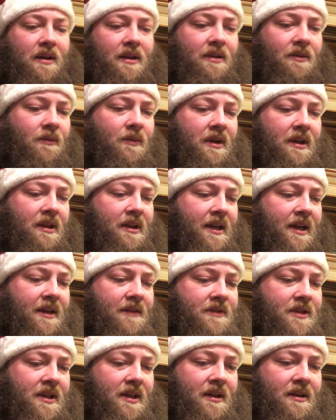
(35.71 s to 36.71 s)
I think one of the
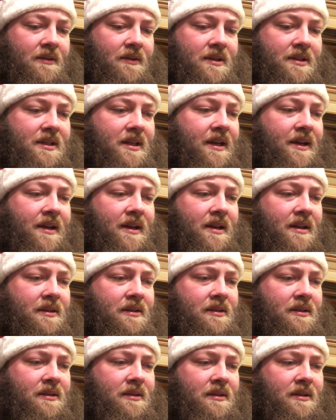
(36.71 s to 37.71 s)
knives here is
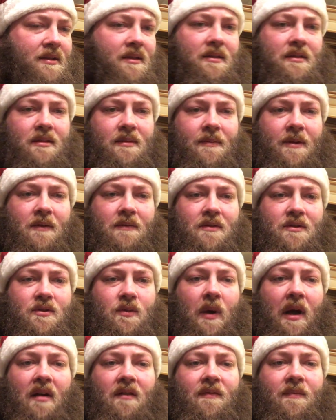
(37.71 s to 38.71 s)
about
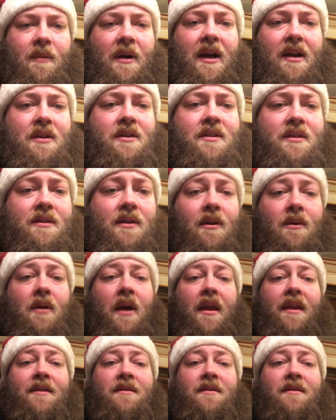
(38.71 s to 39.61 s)
12 bucks. So